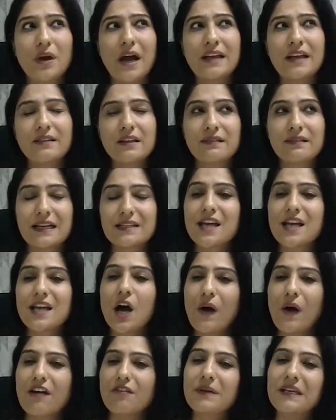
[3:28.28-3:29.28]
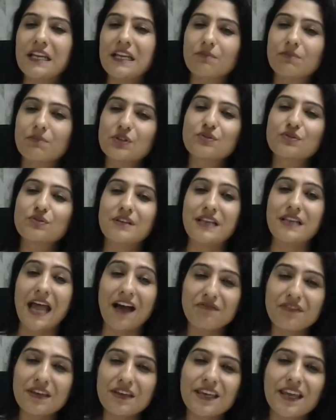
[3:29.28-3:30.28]
I think that's how I've been able to
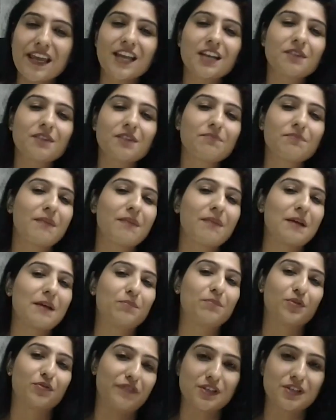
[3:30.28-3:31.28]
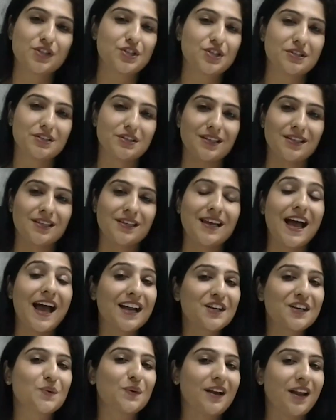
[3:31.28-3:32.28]
navigate my professional journey
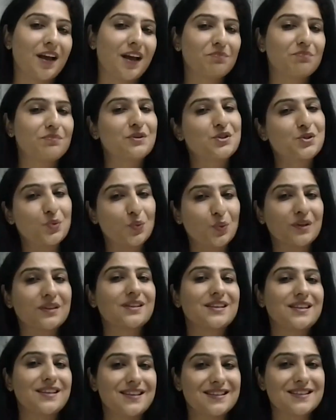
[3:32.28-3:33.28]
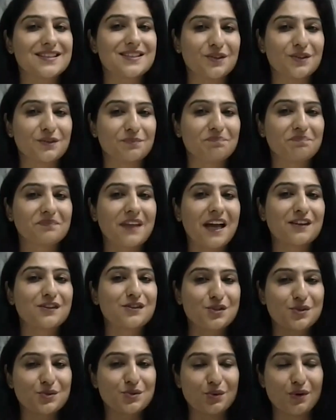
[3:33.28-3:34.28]
and development with ease. So
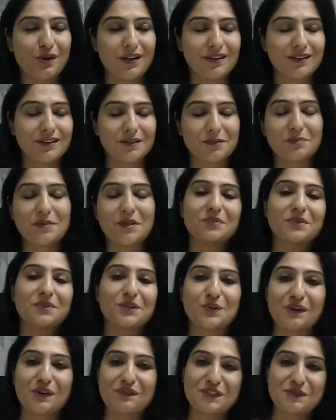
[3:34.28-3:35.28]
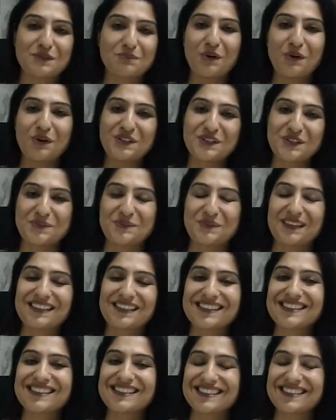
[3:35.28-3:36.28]
thanks to all the people who have supported me.
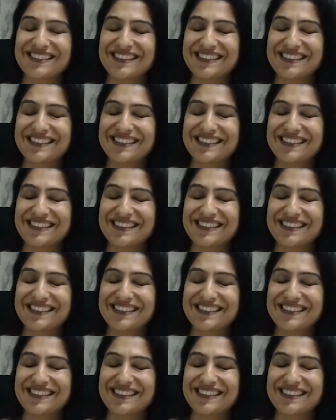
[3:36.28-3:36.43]
So